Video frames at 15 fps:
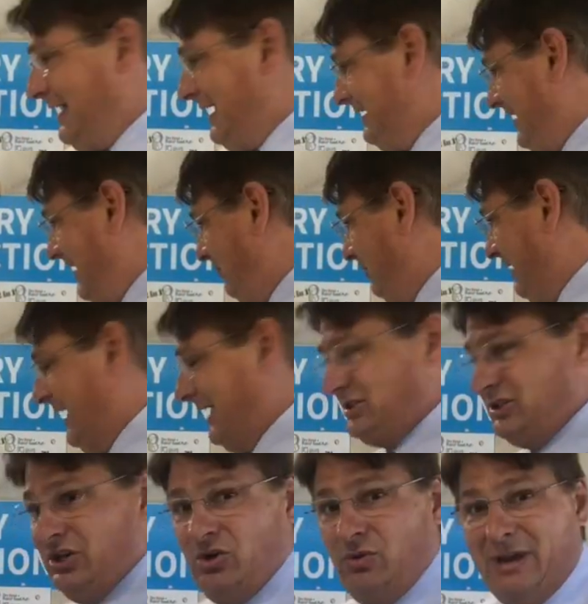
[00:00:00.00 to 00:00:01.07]
And now when I
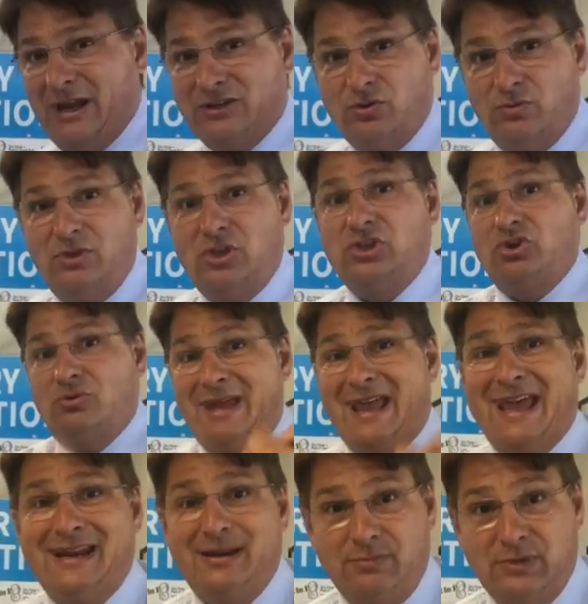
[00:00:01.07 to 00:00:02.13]
ask you to go back to a million, you're
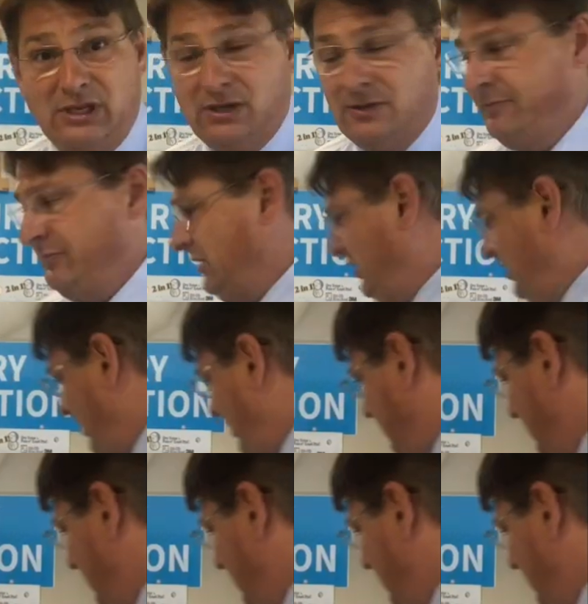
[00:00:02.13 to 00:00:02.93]
mad at me. In